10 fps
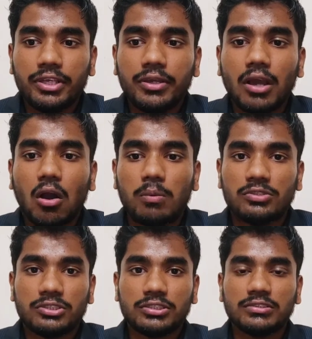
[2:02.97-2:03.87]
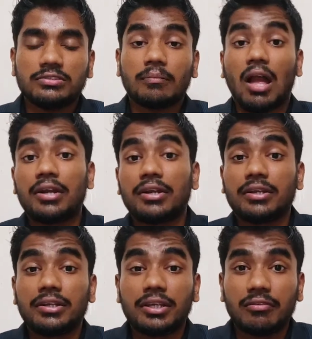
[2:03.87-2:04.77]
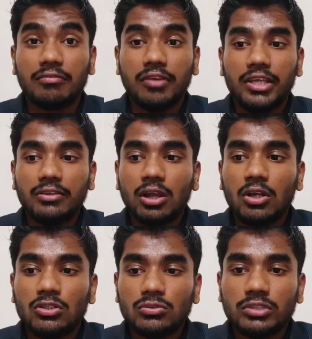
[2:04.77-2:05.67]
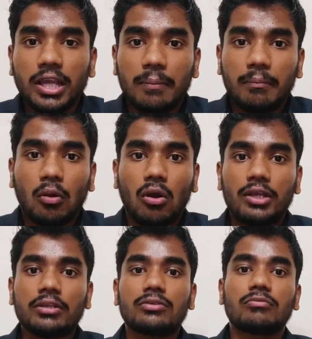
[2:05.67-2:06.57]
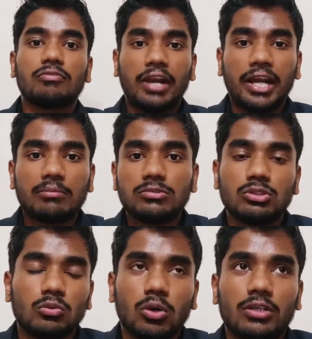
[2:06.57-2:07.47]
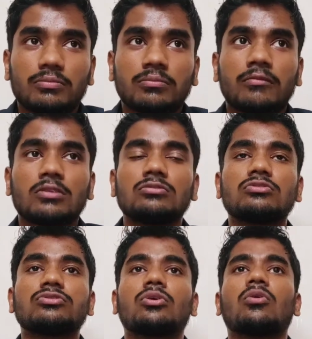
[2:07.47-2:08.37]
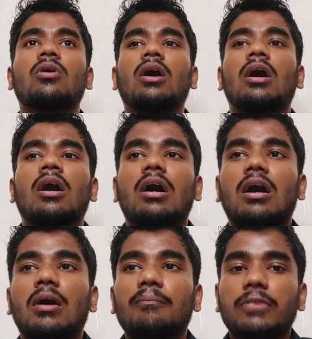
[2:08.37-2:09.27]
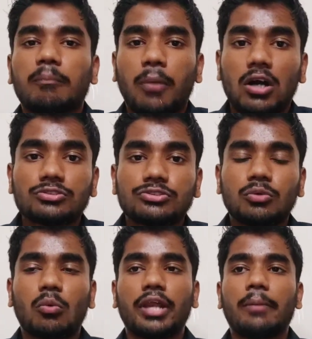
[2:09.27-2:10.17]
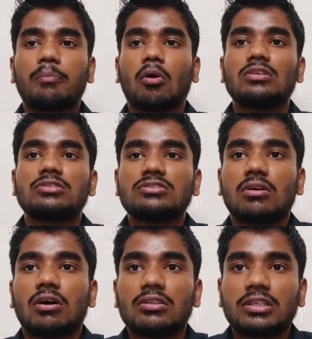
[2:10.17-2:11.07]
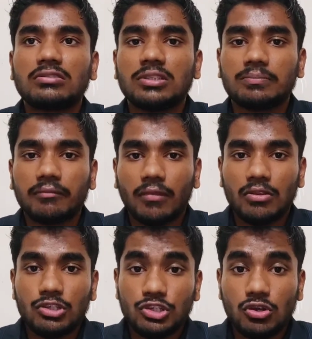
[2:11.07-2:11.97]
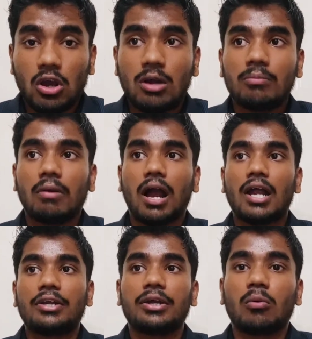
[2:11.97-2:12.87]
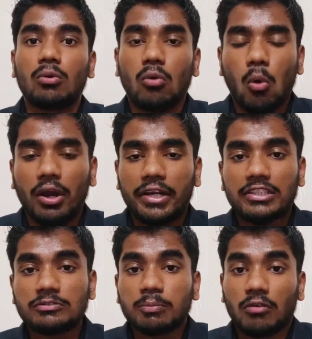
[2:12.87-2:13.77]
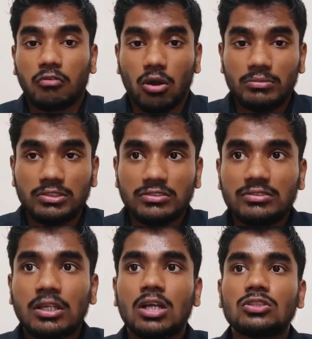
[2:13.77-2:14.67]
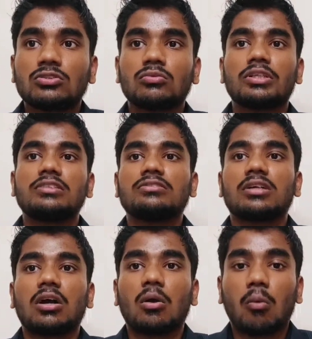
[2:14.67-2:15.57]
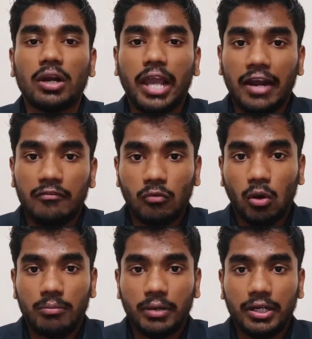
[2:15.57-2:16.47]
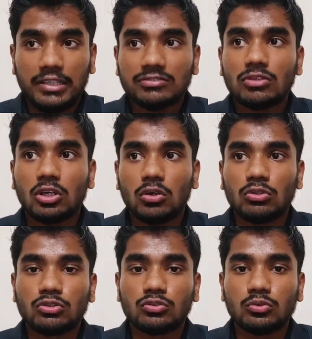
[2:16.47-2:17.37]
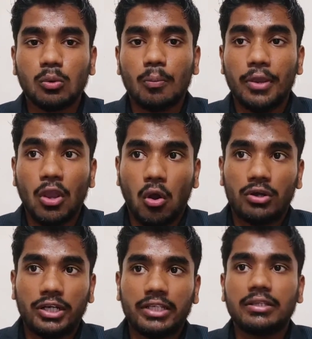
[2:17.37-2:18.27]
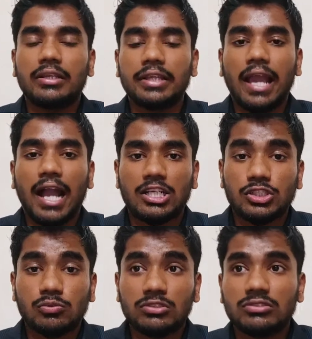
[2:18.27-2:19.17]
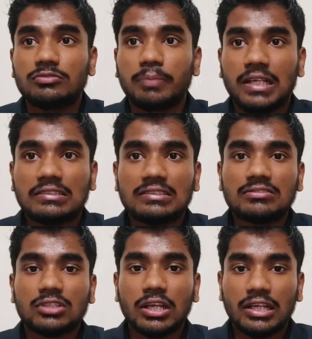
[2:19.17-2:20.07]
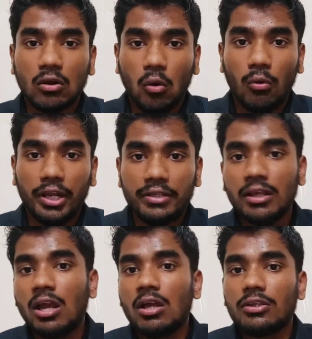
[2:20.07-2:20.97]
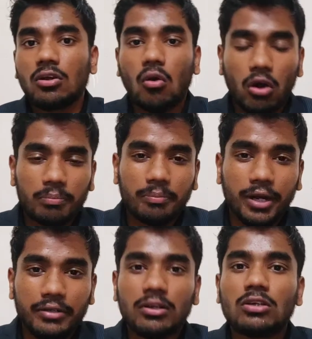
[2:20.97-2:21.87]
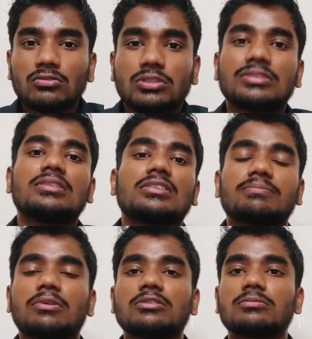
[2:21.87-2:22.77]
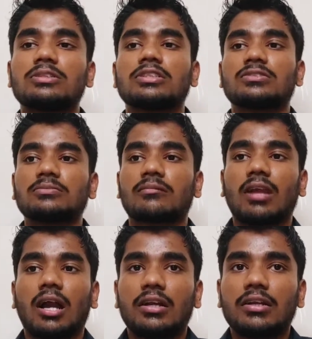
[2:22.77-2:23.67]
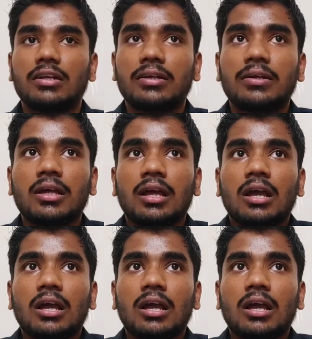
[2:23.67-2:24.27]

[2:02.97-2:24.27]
the options and giving to the employee freedom to work. So uh, the positive work employees are these uh, job and uh, co-workers performance to these uh, work environments goes to beyond the actual spaces, including the corporate social responsibilities. And uh,